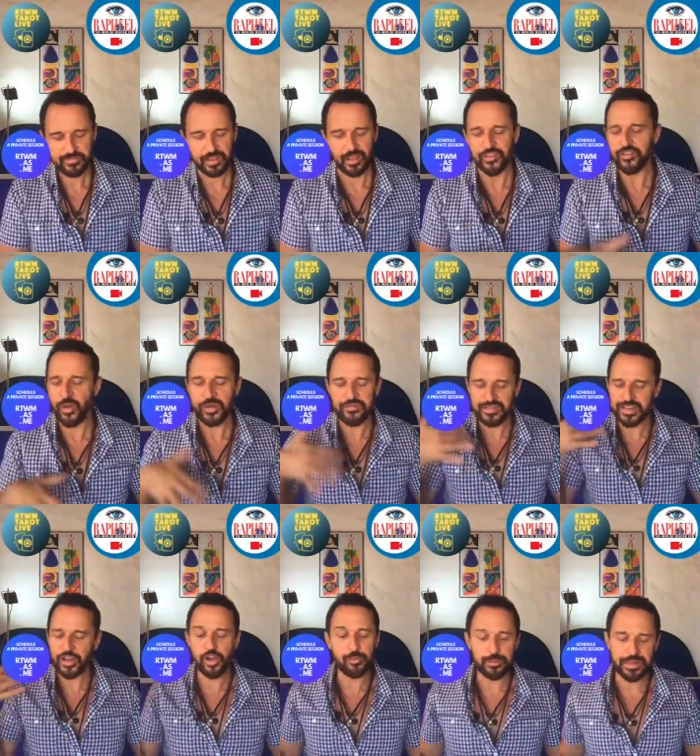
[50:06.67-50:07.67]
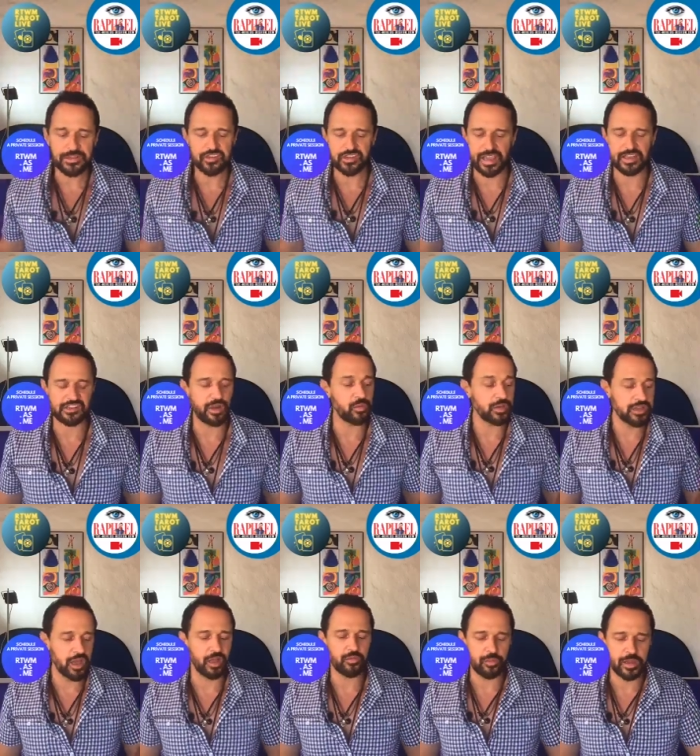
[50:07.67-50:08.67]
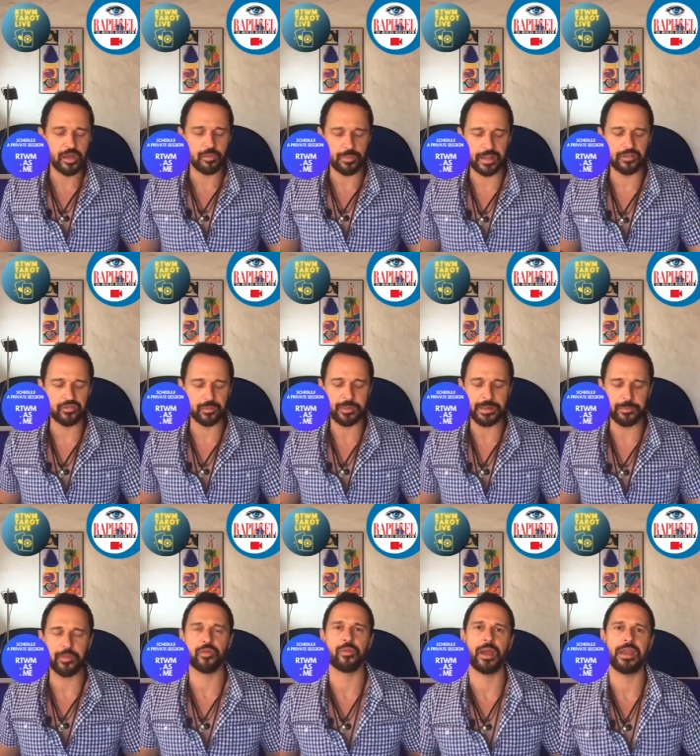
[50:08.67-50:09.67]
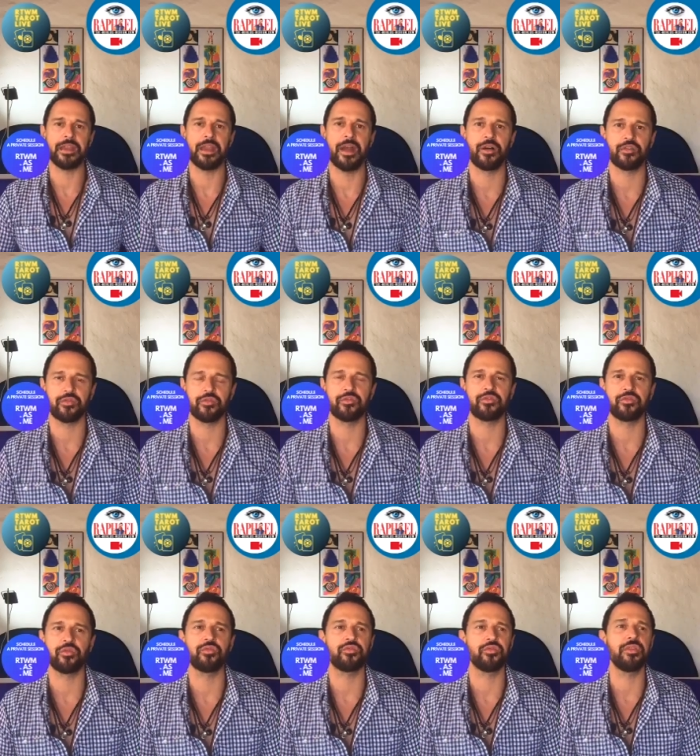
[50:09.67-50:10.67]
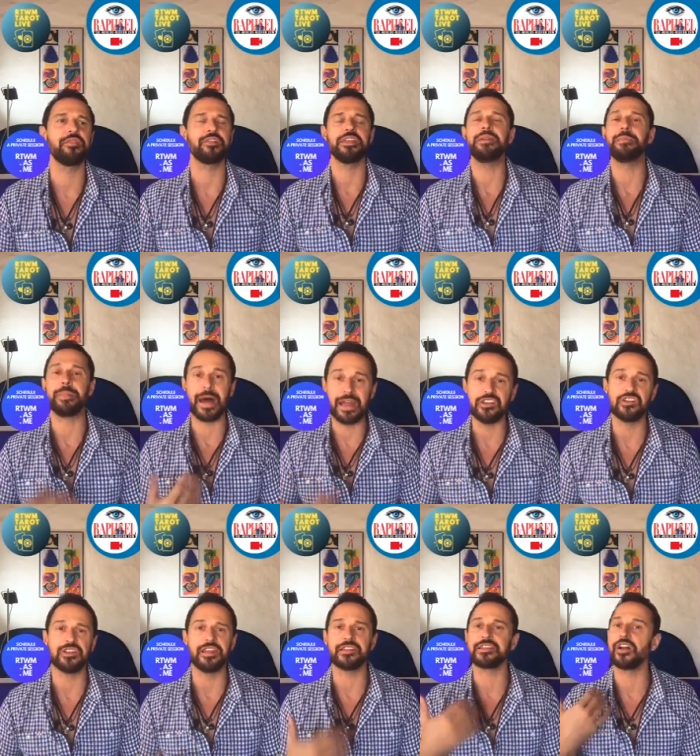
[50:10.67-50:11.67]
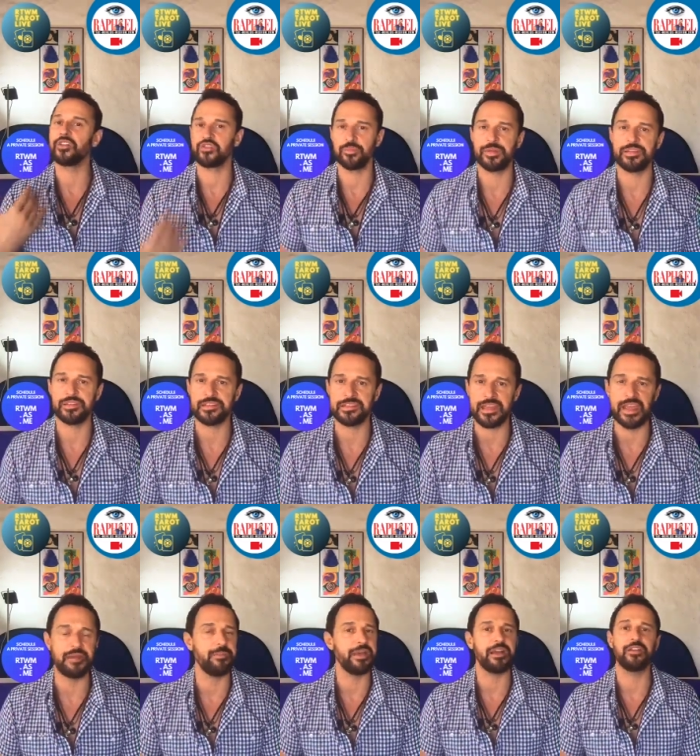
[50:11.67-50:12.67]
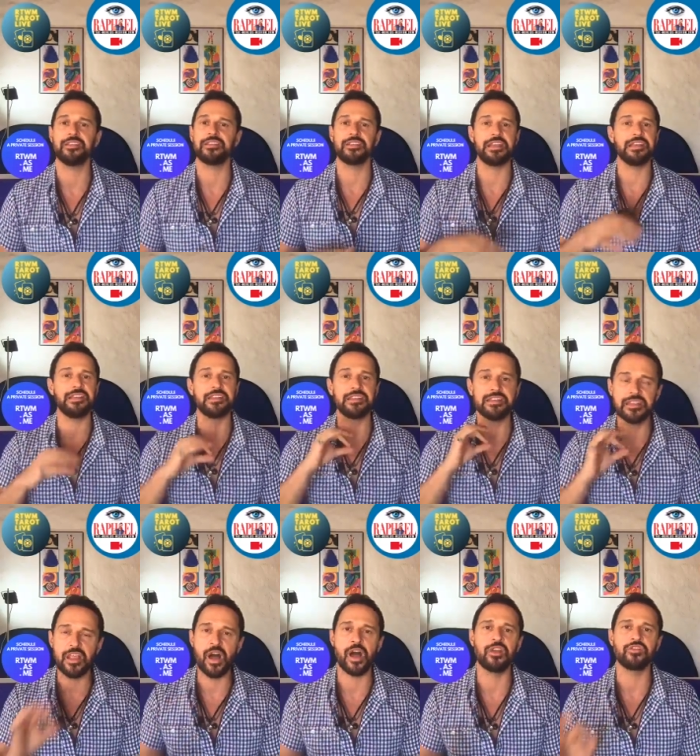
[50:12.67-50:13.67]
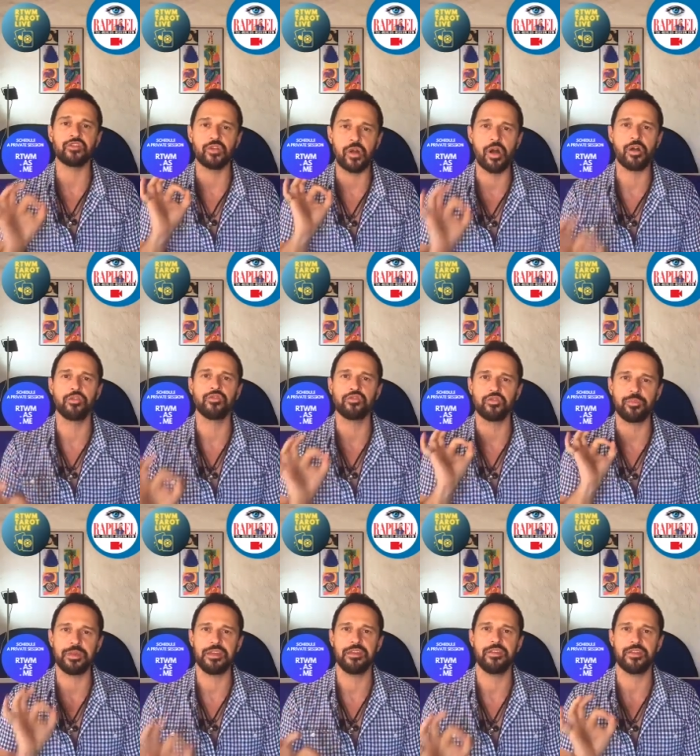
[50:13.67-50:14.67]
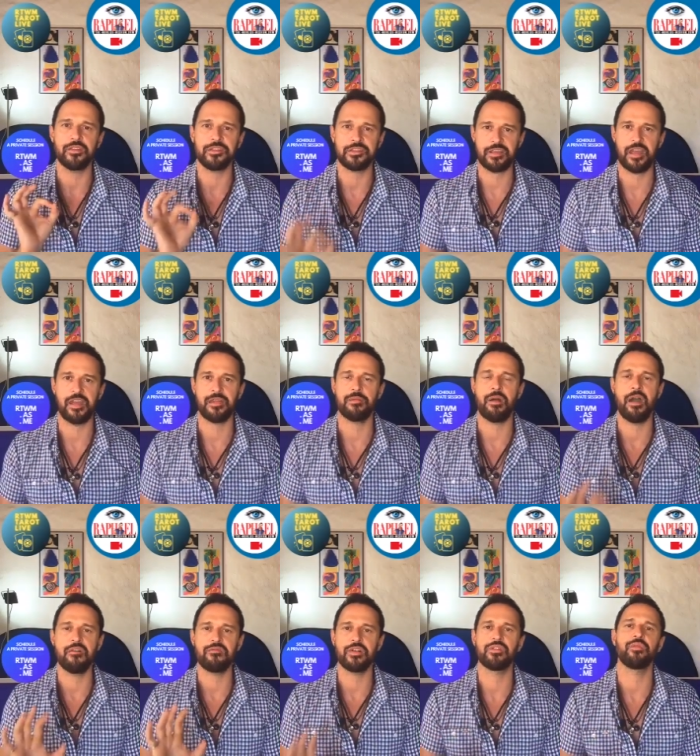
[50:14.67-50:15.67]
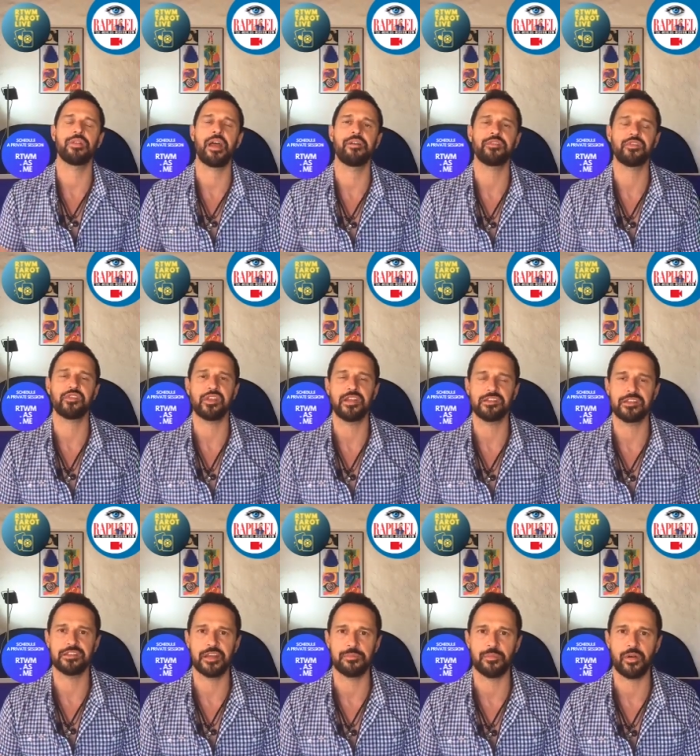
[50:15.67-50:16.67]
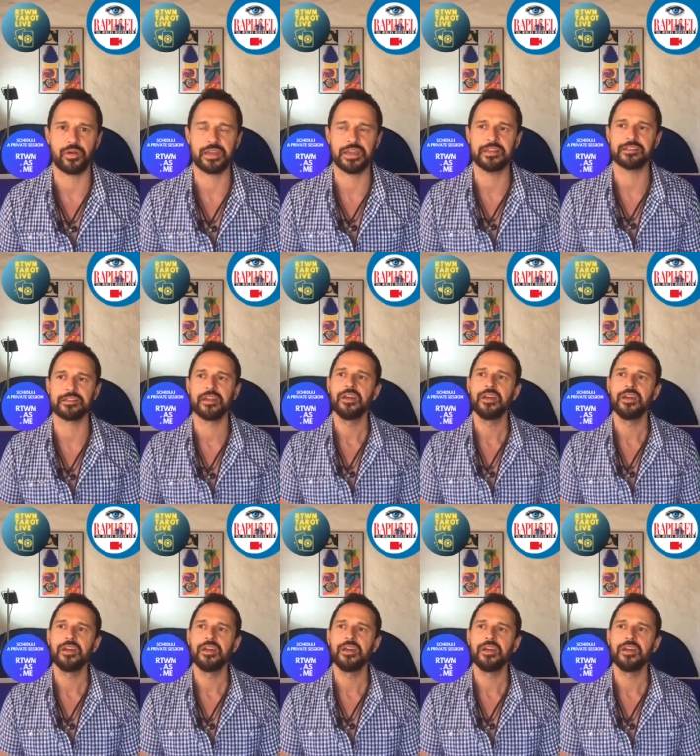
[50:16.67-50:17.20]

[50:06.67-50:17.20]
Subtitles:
So I feel a complete change. I would not recommend to people right now to even imagine it's going to be the same, because it is not going to be the same. Everyone will have to change in that market.